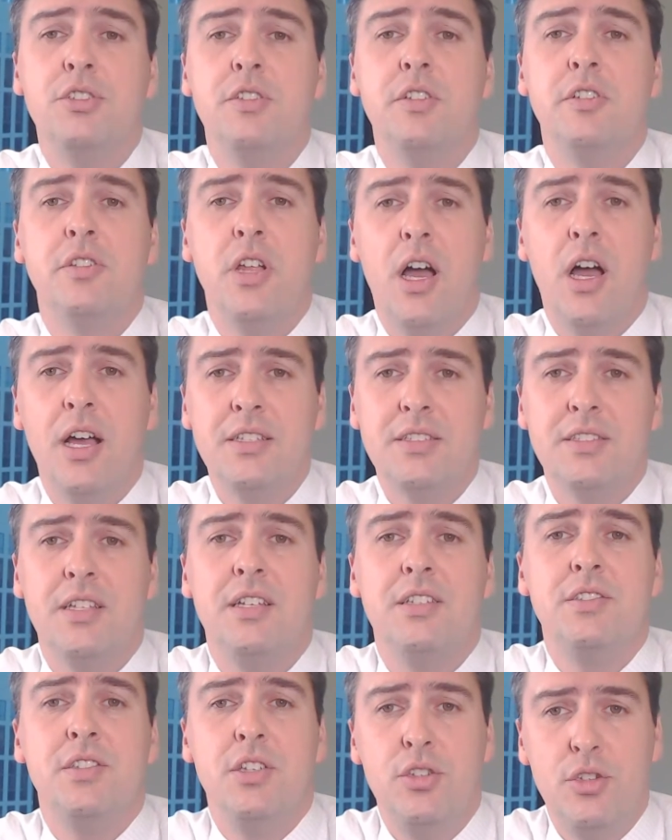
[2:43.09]
and the law
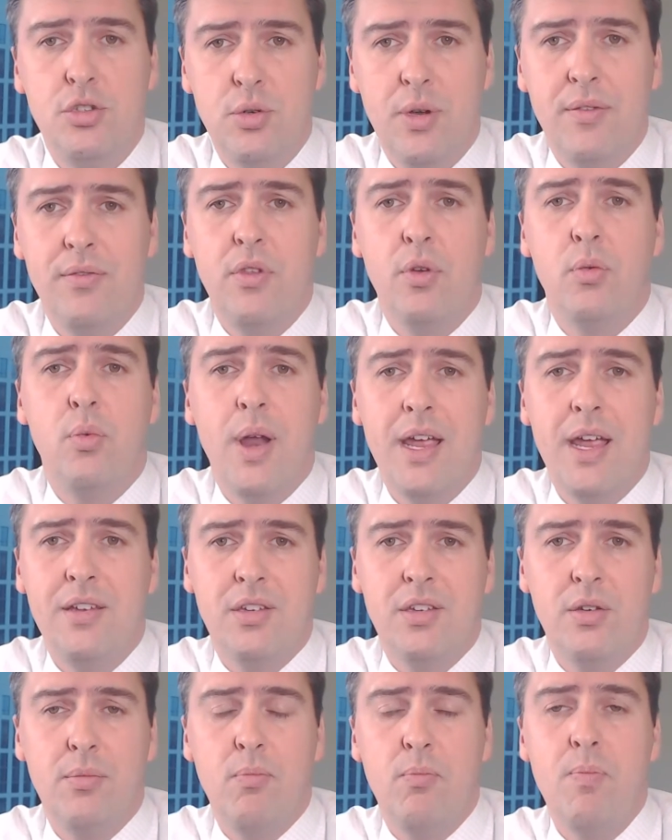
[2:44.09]
says that you have the
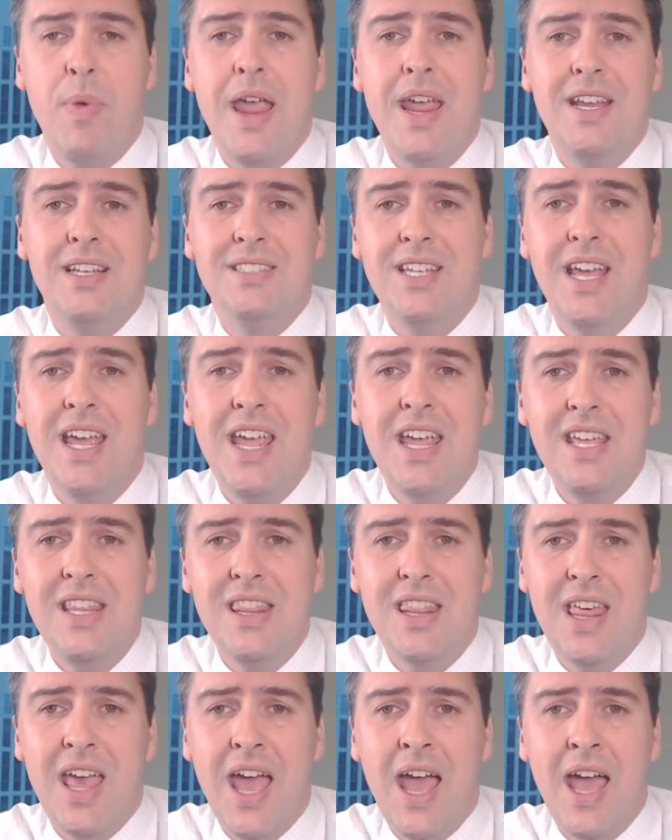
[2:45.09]
right to
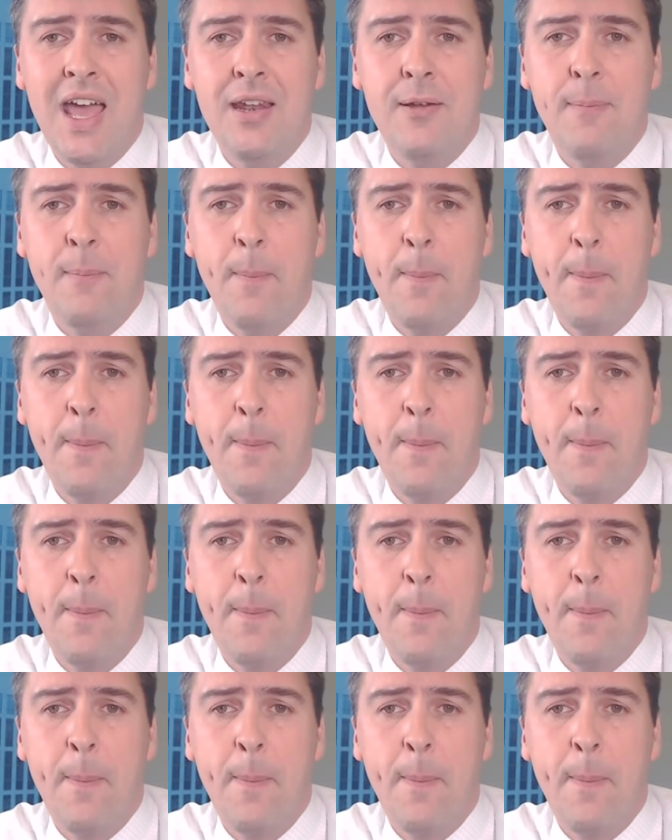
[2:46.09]
maintain that